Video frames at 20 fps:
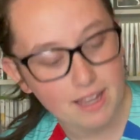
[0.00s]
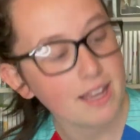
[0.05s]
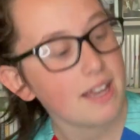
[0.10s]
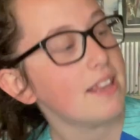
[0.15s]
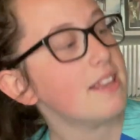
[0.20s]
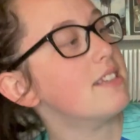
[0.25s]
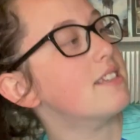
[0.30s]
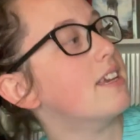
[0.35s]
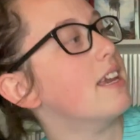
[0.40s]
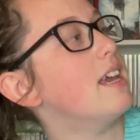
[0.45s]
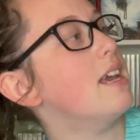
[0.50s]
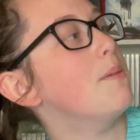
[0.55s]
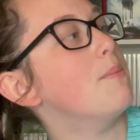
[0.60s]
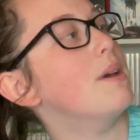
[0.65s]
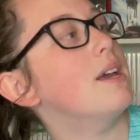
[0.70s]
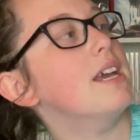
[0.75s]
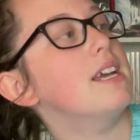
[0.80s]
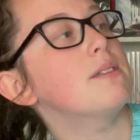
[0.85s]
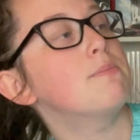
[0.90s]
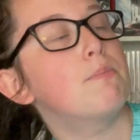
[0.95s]
And this game
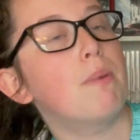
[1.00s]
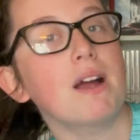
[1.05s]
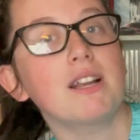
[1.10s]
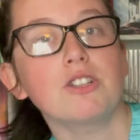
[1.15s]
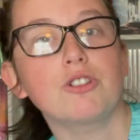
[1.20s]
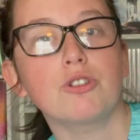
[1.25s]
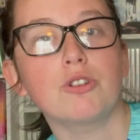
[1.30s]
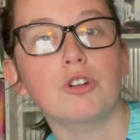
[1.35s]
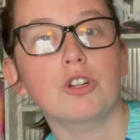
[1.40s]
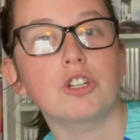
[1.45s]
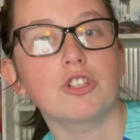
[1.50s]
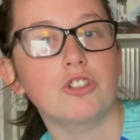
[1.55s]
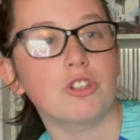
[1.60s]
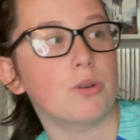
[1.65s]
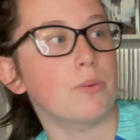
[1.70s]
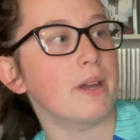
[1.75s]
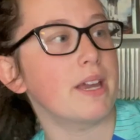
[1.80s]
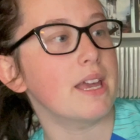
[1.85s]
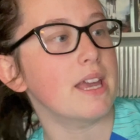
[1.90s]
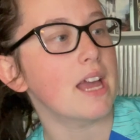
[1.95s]
is
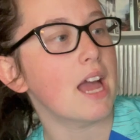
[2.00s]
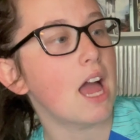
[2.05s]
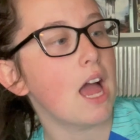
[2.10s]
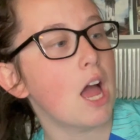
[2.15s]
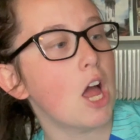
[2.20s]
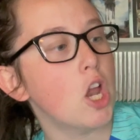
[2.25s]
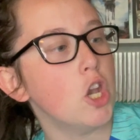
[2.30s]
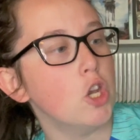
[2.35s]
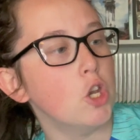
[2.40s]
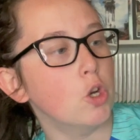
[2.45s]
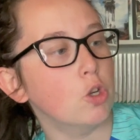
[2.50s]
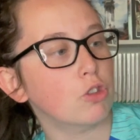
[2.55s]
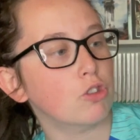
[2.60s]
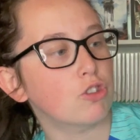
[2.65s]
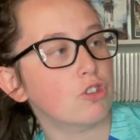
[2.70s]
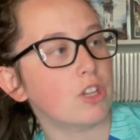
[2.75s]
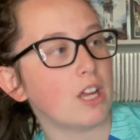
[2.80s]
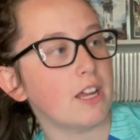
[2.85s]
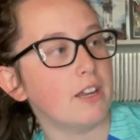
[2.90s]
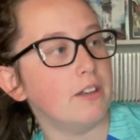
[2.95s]
Banjo-Kazooie
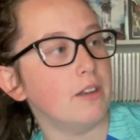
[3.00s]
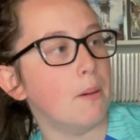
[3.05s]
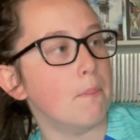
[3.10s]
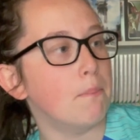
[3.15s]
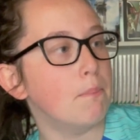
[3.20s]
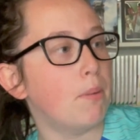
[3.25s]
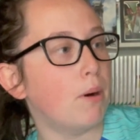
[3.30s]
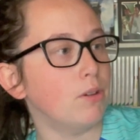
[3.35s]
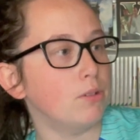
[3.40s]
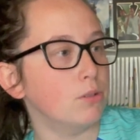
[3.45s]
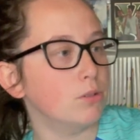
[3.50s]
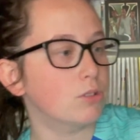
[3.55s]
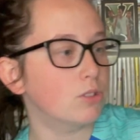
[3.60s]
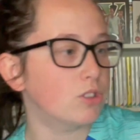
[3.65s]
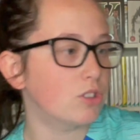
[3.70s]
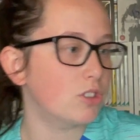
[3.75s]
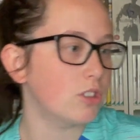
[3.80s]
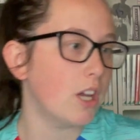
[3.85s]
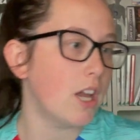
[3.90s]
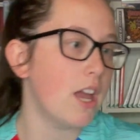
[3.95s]
Nuts and
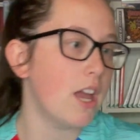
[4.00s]
Bolts.